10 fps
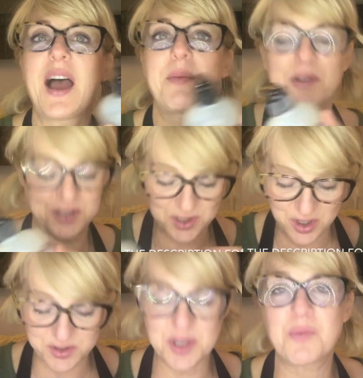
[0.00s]
I'm going to
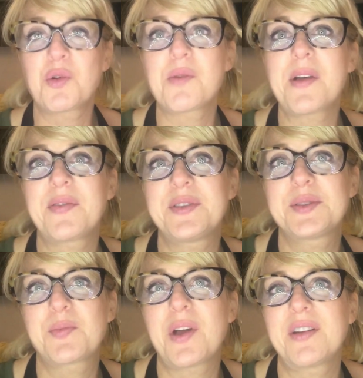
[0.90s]
talk to you more about
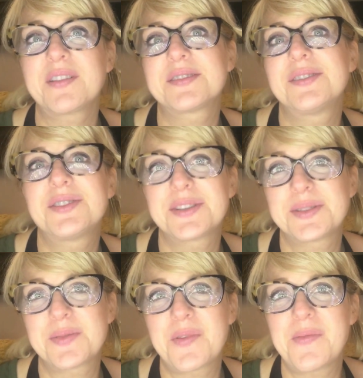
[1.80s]
these products in
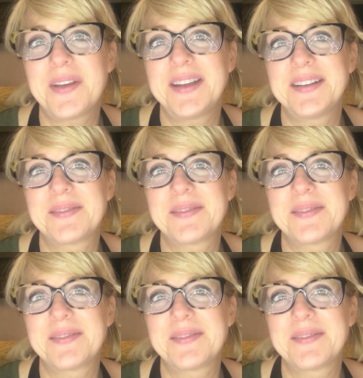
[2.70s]
just a moment.